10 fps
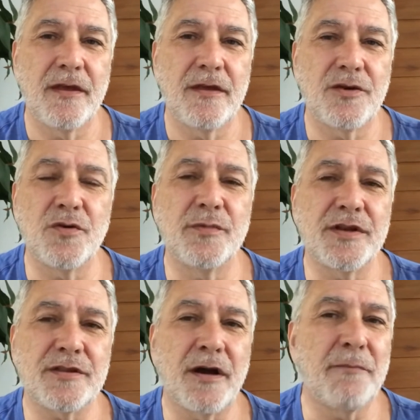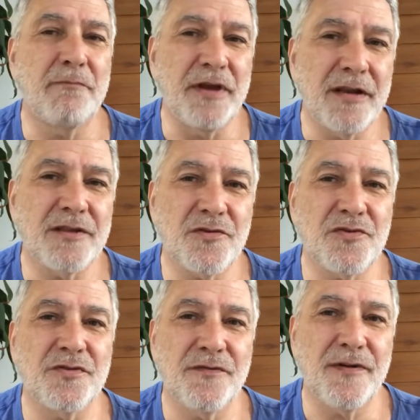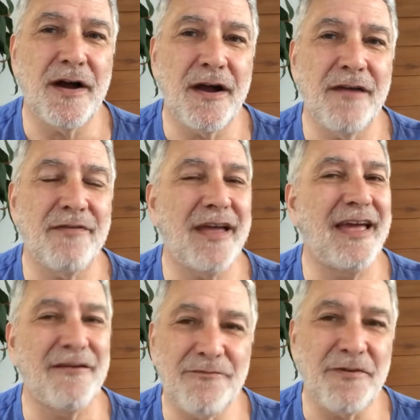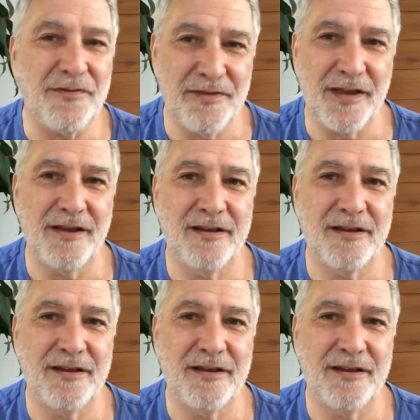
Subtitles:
Humans are built to survive everything.